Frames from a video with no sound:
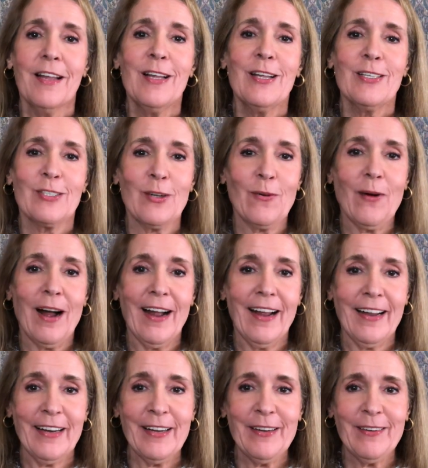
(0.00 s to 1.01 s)
So
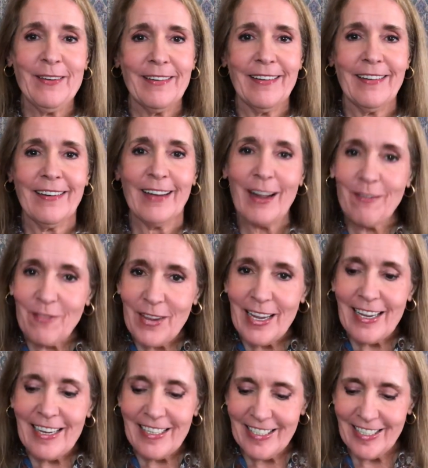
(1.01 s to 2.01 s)
I love
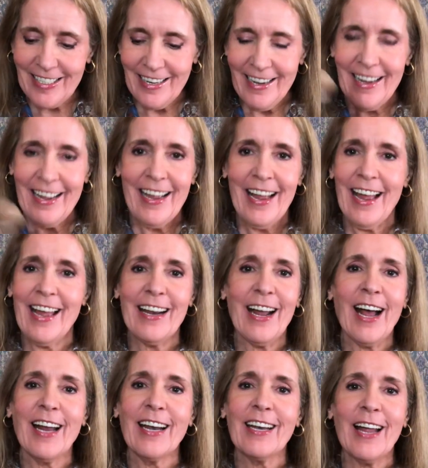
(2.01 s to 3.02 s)
this and
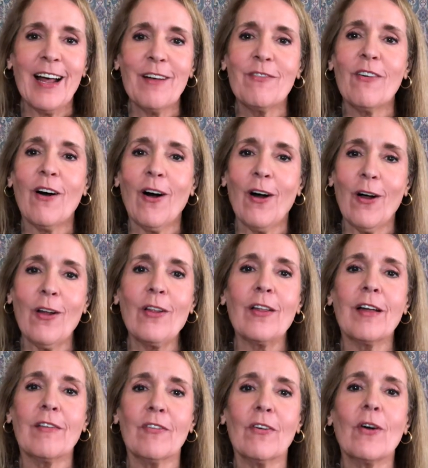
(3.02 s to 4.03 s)
I love all
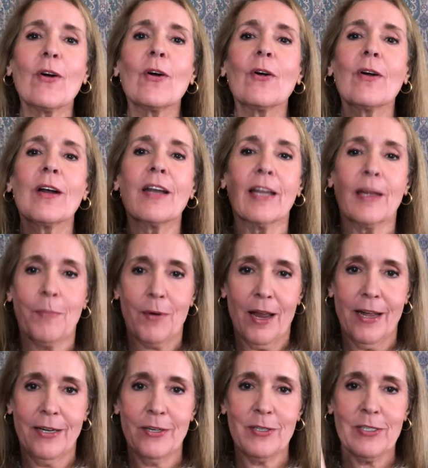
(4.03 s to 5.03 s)
of her lip
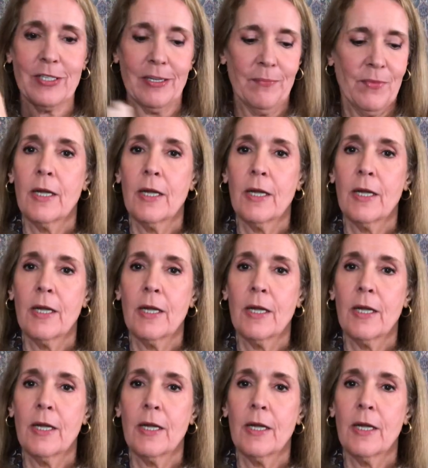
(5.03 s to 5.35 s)
liners.